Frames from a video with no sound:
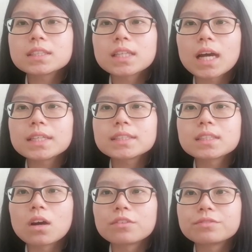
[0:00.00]
side
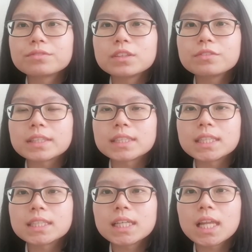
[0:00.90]
of new
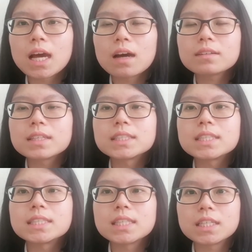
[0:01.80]
facility layout is
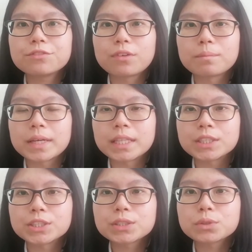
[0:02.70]
easily for
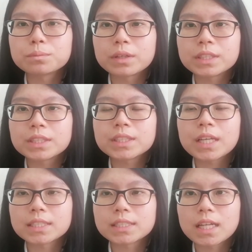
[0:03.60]
manager to monitor
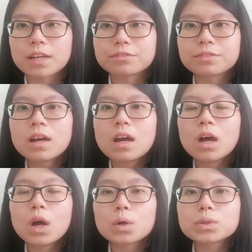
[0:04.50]
their staff.
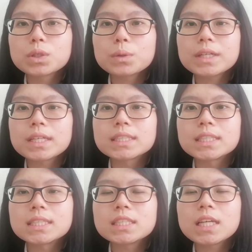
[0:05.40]
Also, it is
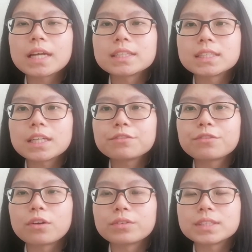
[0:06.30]
easy and safe
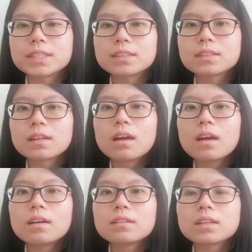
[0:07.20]
for visit.
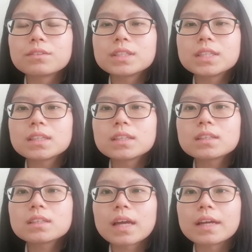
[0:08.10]
The
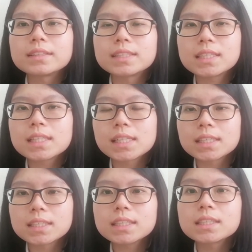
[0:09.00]
visitor can see
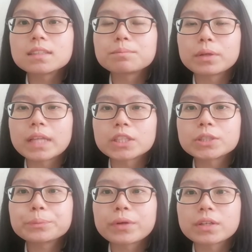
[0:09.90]
clearly the
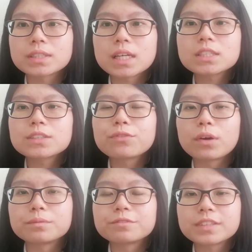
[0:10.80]
production process
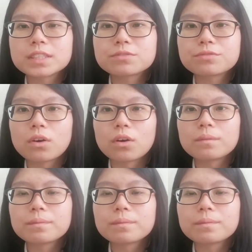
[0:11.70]
from first floor,